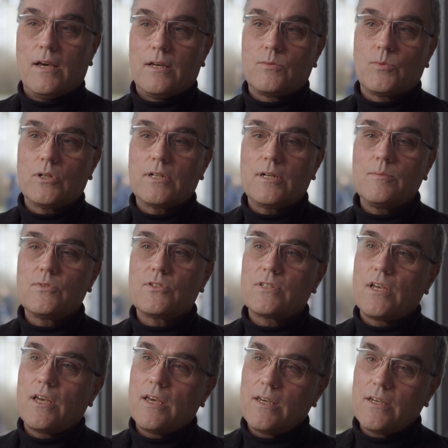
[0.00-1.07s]
And what I'm
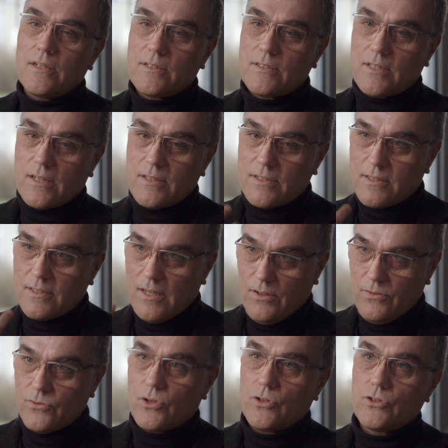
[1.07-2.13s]
saying is that
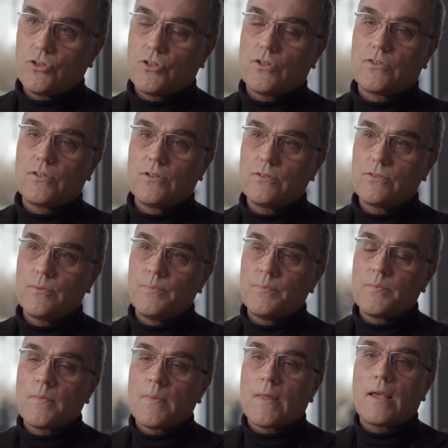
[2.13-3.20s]
self-consciousness
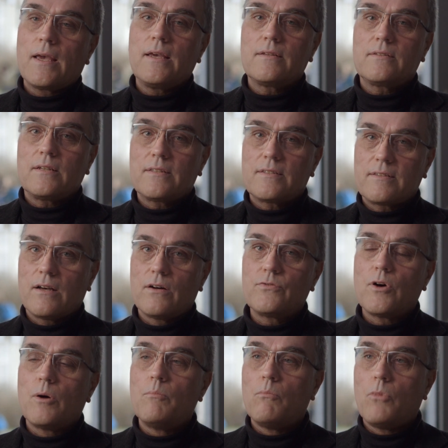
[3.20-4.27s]
is itself a